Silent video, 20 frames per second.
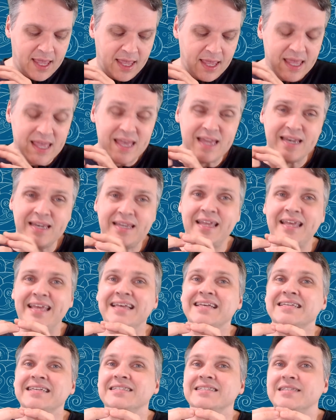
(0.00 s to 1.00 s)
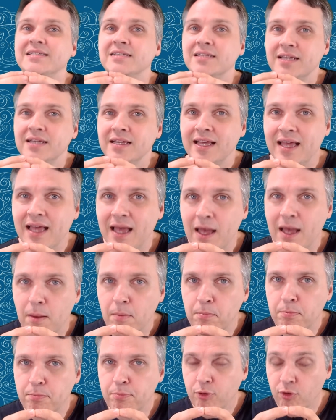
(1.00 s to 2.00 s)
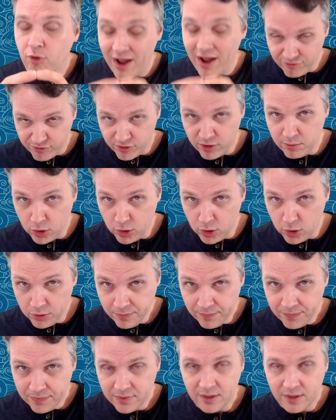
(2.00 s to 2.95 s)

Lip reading: It is preferable